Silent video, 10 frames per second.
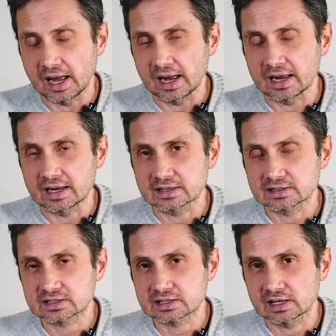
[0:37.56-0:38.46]

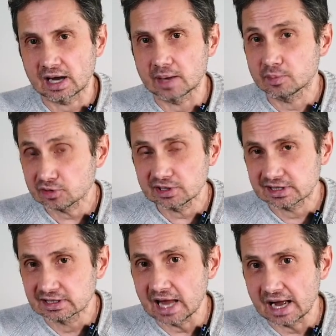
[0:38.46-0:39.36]
And I'm
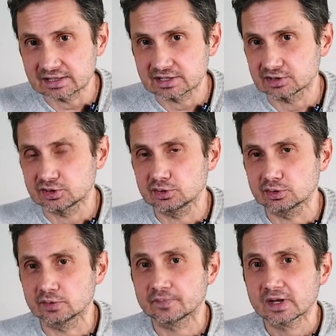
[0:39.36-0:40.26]
really glad that
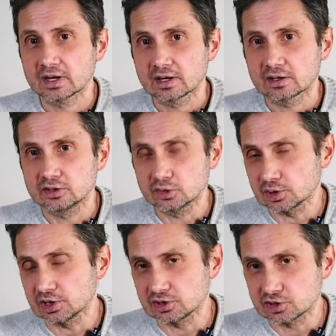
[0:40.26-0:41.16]
you
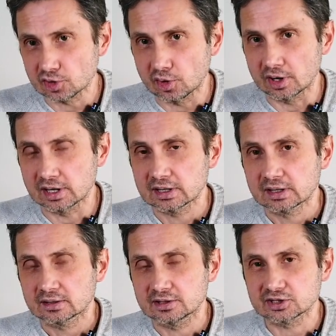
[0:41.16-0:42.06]
do enjoy
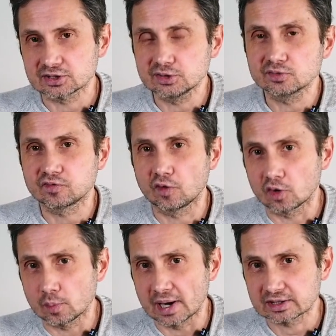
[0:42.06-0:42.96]
this new
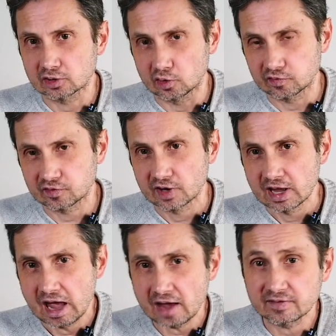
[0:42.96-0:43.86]
format of
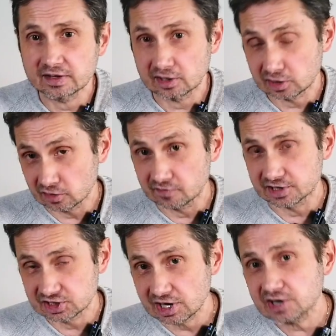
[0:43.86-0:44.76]
having a
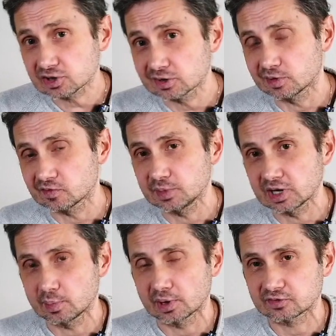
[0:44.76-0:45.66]
conversation with
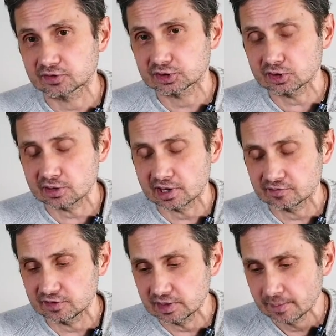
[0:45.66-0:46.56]
me about
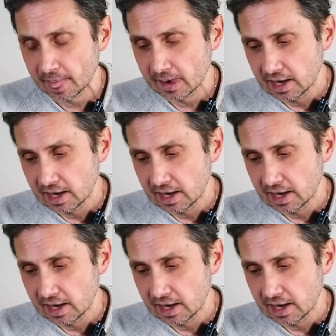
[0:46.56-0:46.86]
photography